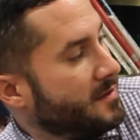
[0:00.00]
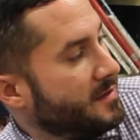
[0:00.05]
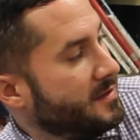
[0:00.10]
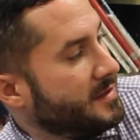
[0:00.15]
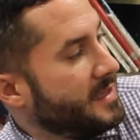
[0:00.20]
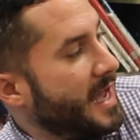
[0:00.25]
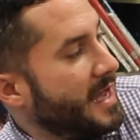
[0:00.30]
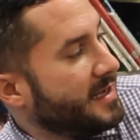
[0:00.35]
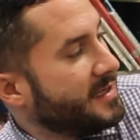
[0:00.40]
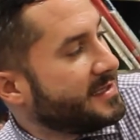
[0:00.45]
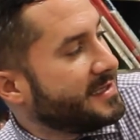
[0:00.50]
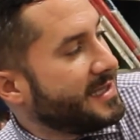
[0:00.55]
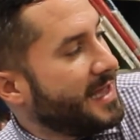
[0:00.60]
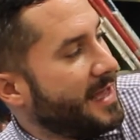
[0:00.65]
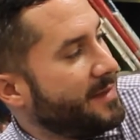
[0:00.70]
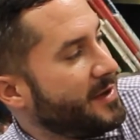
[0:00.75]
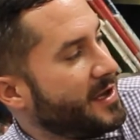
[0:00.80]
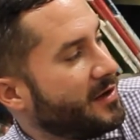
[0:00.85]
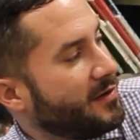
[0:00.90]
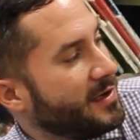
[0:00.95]
Not a
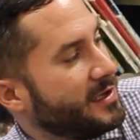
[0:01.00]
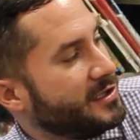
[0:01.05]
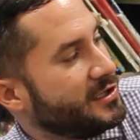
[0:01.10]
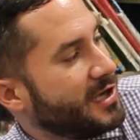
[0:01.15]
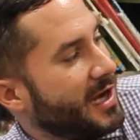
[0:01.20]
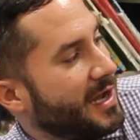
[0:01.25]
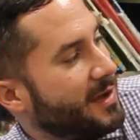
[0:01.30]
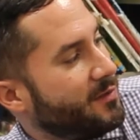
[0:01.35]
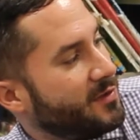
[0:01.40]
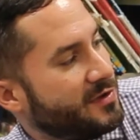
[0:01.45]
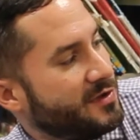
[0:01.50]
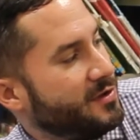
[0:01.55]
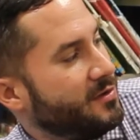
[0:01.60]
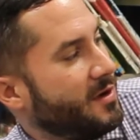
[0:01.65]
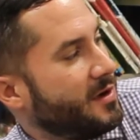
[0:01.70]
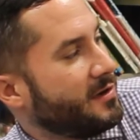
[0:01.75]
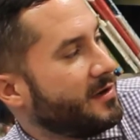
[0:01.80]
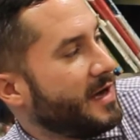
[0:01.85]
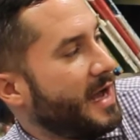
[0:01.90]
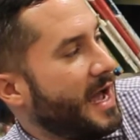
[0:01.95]
slimy green giant with
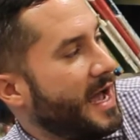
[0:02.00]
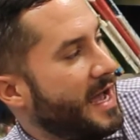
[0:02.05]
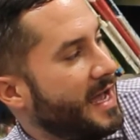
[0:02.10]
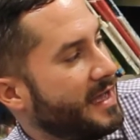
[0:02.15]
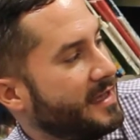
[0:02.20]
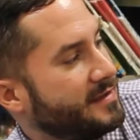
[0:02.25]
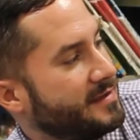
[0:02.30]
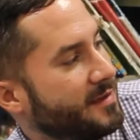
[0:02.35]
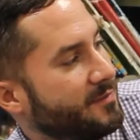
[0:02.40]
200 eyes